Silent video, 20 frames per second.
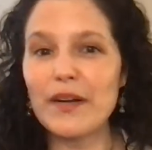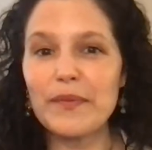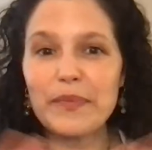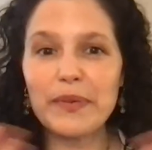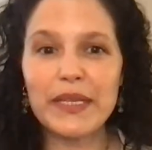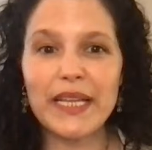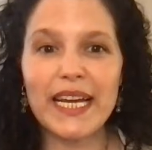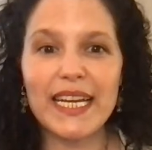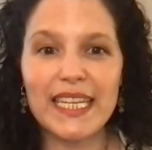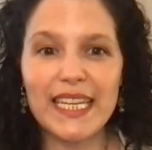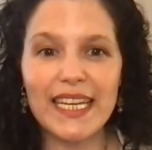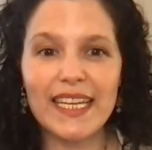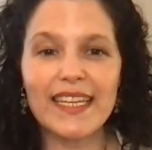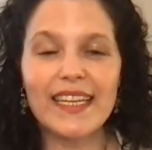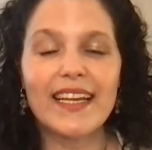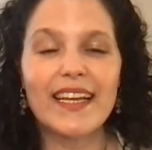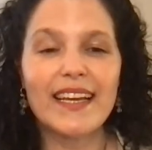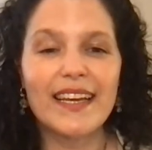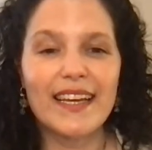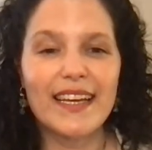planet
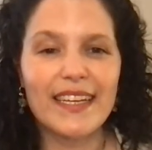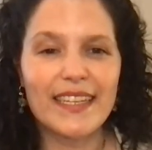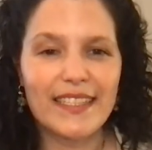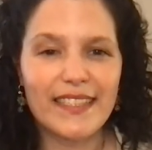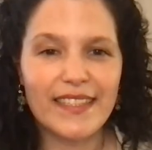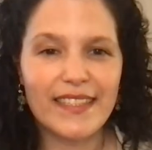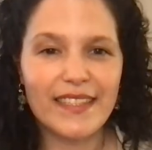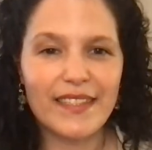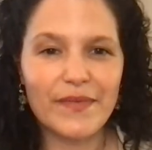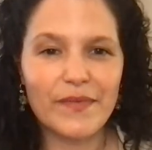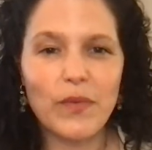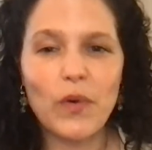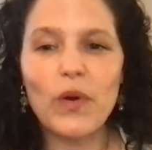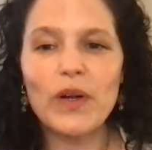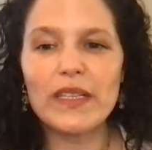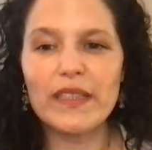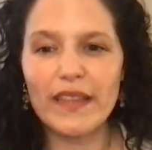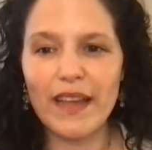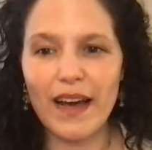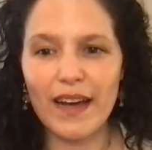is more
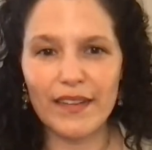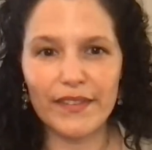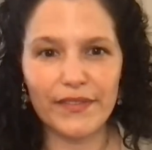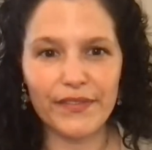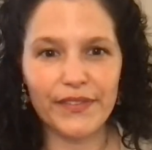love